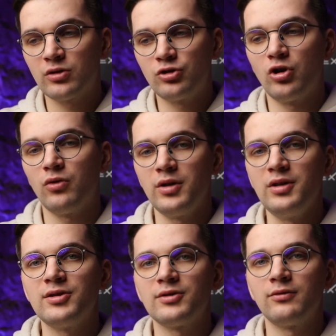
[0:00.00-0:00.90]

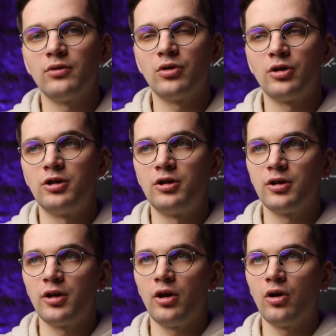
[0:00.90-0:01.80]
drawings for
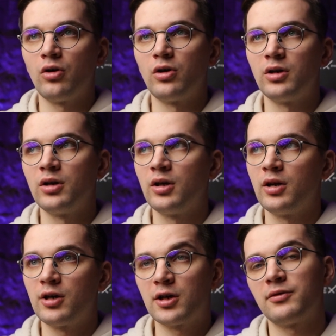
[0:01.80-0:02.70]
your
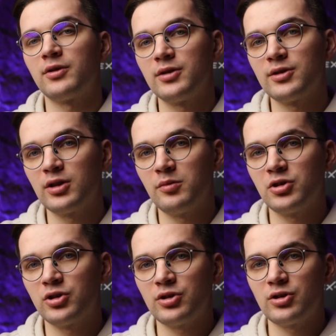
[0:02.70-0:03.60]
reference
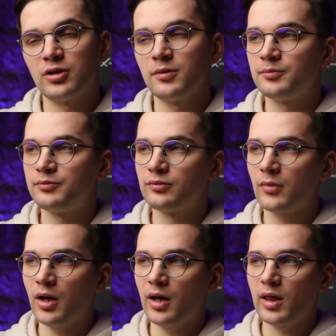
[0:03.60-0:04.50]
images.
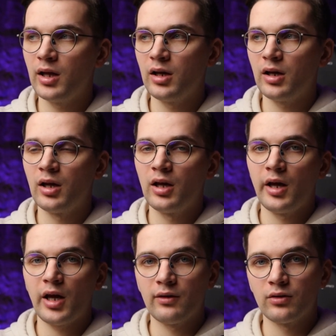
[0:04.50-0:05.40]
I think
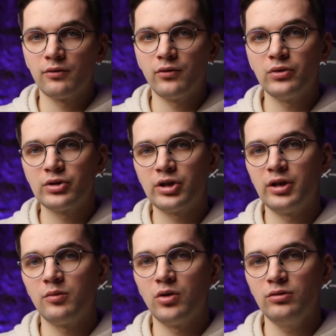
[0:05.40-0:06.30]
having a full
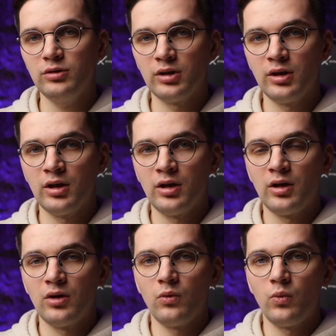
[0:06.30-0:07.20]
screen mode
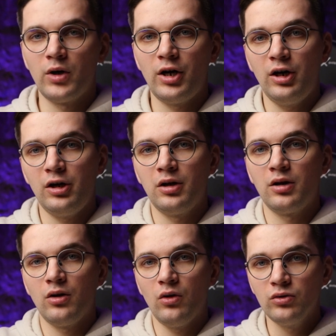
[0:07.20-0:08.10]
where
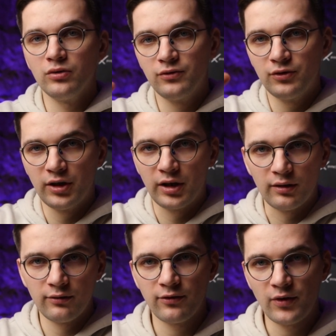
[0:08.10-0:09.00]
all of
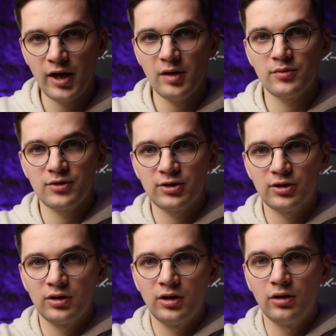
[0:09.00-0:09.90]
the
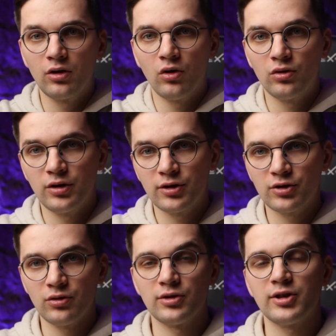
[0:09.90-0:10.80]
frames in the
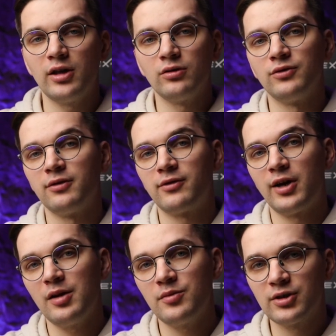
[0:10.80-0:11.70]
corners on the side of the
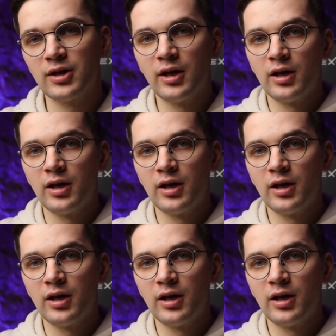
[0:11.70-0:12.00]
frames,